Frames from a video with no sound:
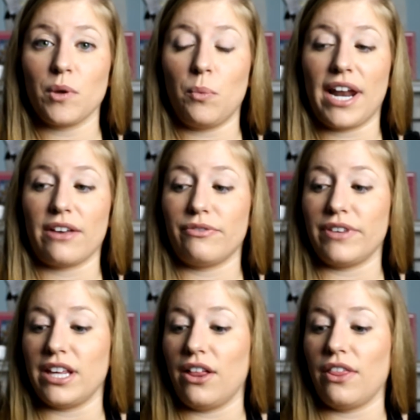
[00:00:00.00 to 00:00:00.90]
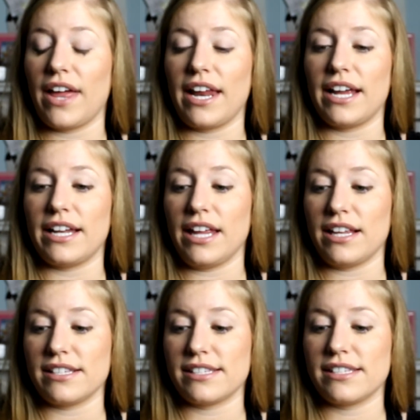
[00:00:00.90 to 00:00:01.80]
when I feel that it
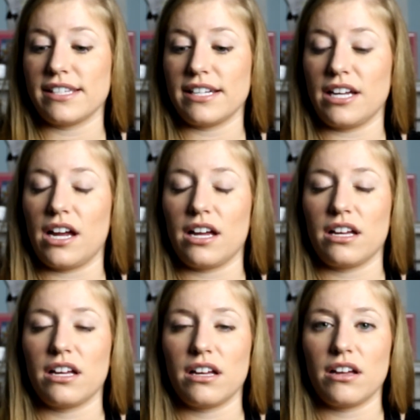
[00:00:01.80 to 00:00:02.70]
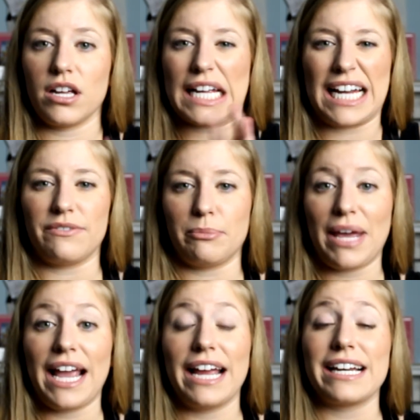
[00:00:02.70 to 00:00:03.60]
is kind of in
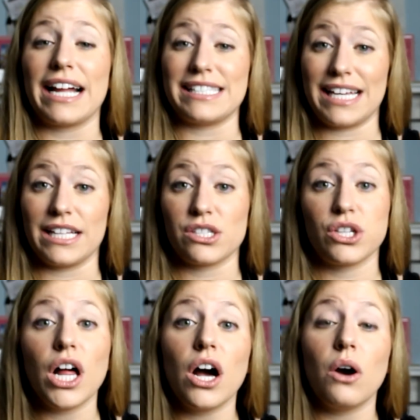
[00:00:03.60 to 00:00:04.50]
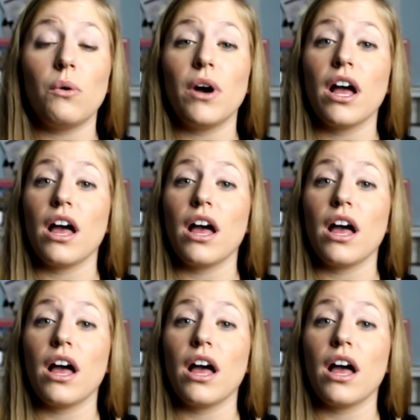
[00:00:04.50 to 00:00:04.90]
pain, I take it slow.